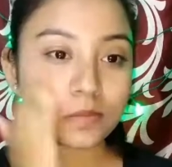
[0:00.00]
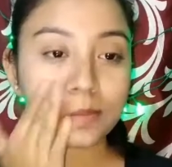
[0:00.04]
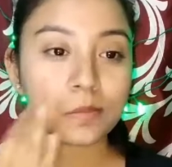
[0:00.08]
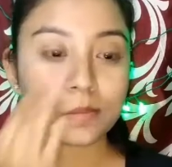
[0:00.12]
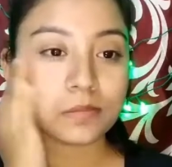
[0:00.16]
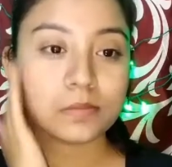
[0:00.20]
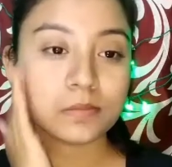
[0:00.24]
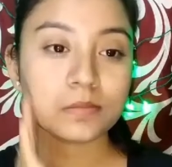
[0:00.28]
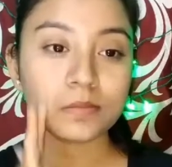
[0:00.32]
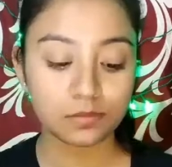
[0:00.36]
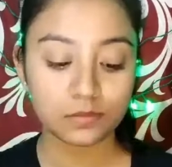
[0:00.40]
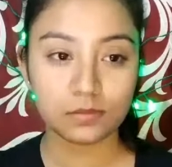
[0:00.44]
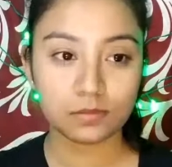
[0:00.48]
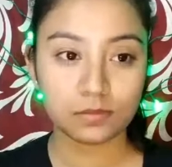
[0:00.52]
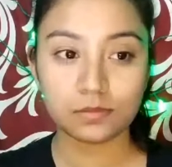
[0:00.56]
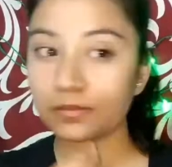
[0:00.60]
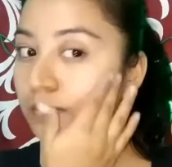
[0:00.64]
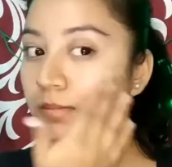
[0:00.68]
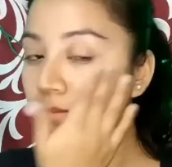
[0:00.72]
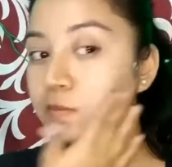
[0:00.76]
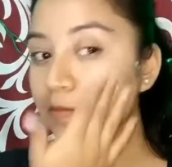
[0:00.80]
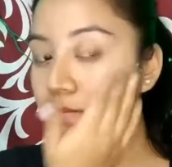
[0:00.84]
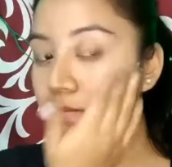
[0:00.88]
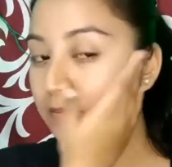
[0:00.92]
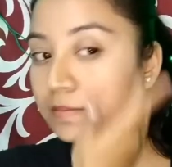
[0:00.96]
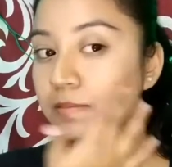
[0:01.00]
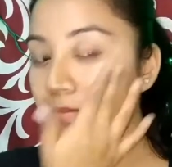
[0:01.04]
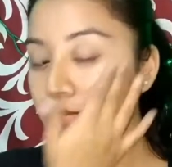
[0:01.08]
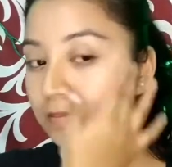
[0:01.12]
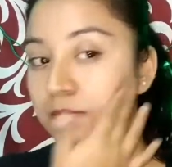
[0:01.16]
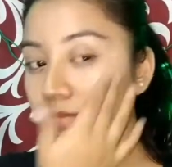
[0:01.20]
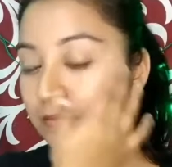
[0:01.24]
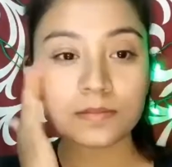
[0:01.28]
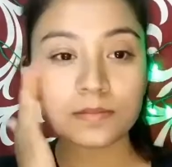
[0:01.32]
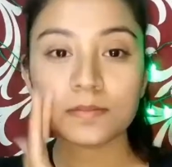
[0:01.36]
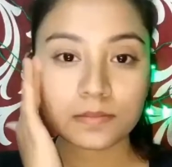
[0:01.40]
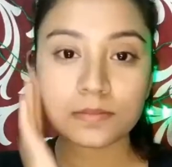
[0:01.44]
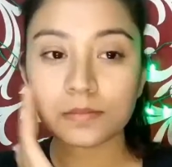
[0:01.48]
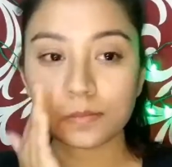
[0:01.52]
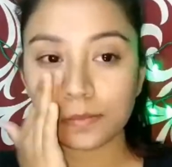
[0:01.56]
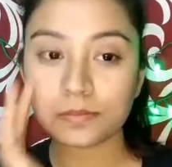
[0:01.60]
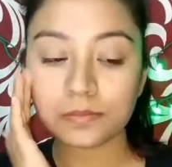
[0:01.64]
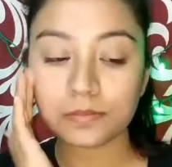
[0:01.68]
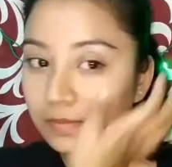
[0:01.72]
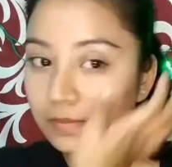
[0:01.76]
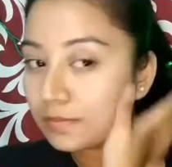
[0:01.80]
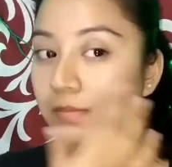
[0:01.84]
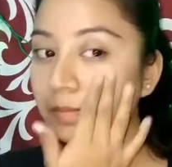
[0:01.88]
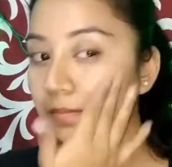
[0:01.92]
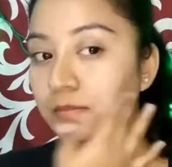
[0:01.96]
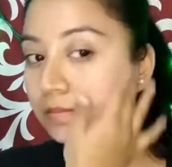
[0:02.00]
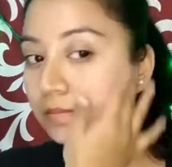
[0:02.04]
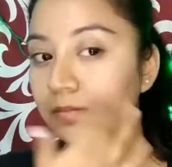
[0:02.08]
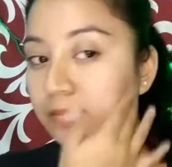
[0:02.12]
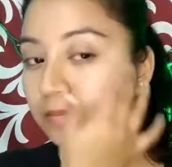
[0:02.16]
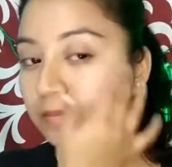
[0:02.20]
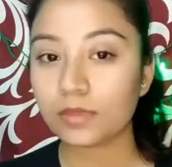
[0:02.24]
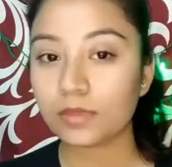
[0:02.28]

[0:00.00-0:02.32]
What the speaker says: Moisturize the area where I am going to apply my